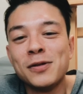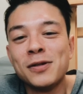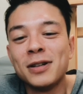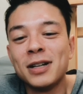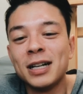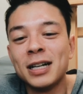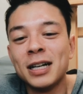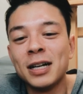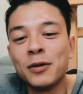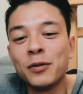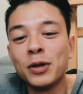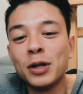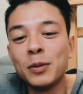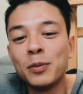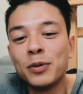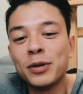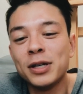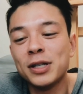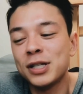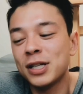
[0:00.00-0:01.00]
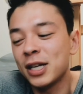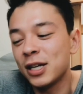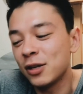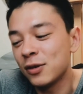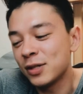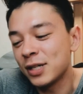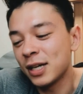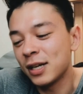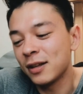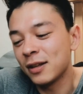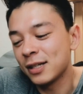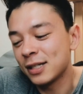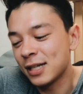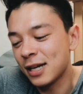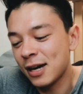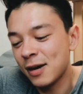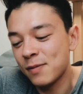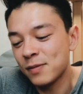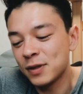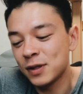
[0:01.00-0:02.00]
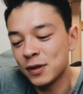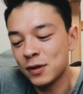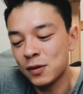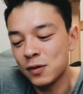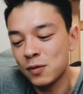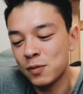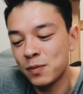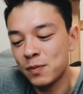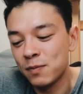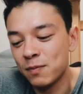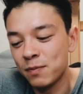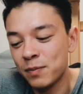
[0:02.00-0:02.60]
I really appreciate you taking the time to